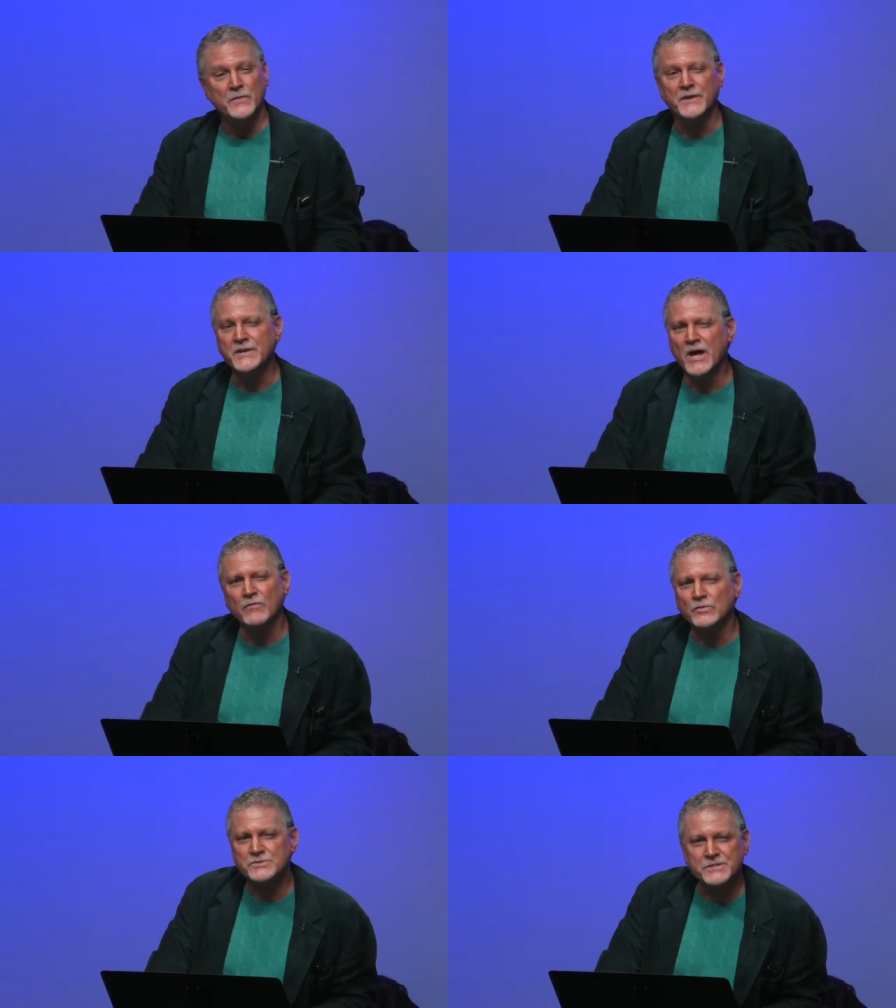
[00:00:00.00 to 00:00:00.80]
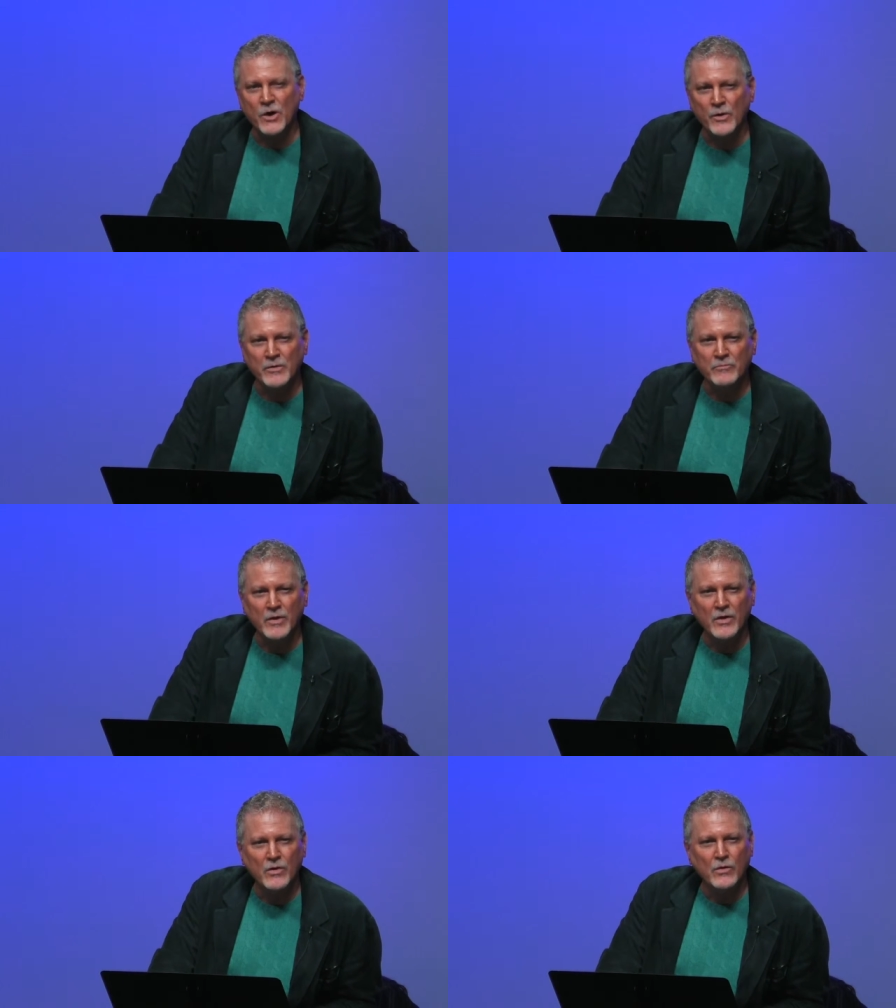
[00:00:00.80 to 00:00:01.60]
The devil's known him
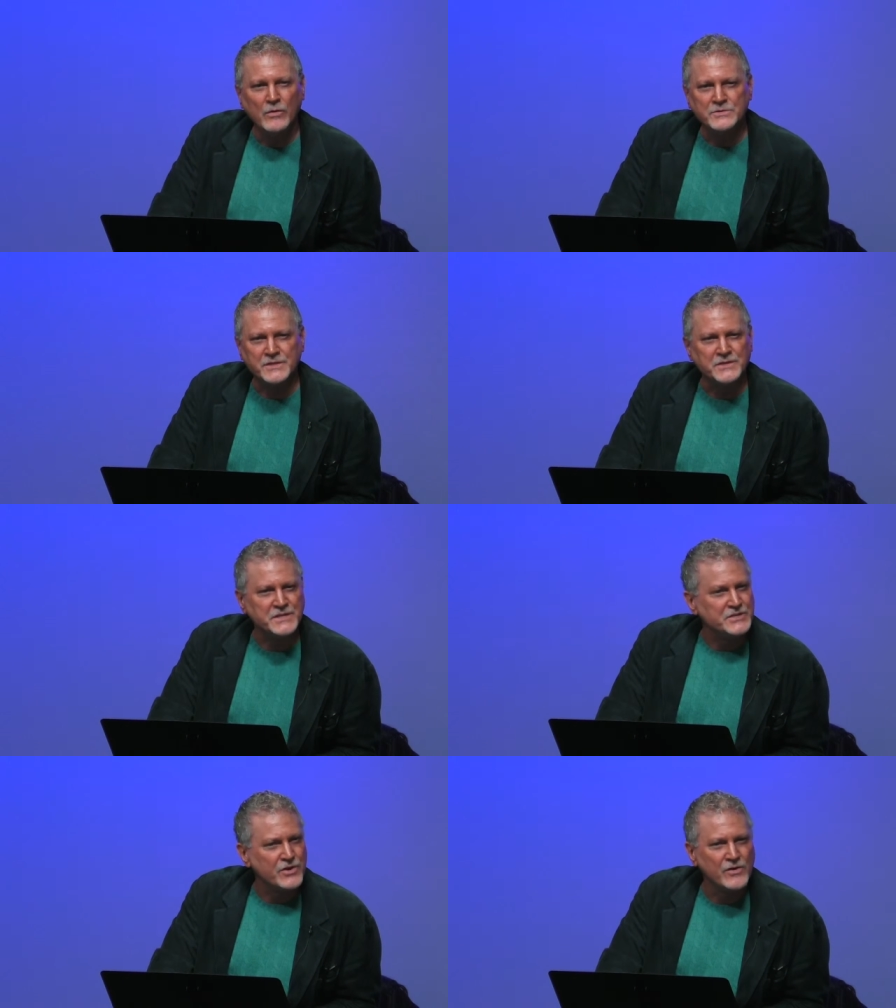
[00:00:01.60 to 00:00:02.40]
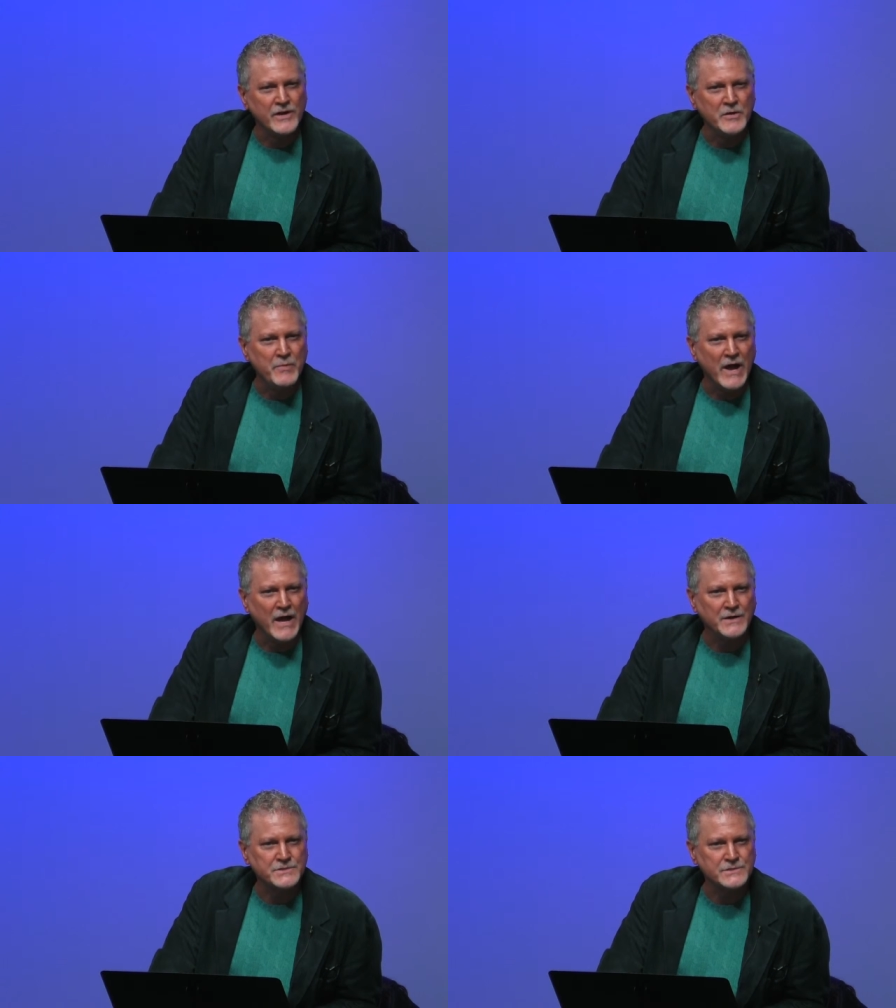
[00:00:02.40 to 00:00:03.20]
since eternity
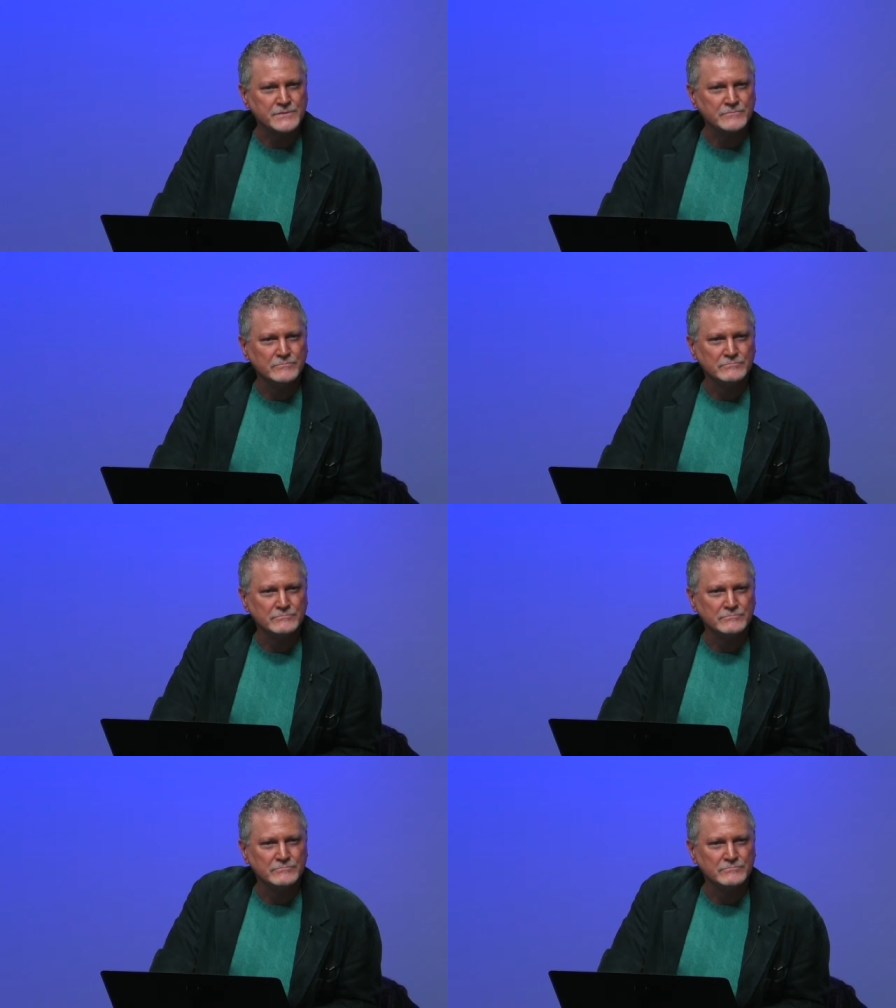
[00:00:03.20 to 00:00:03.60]
past.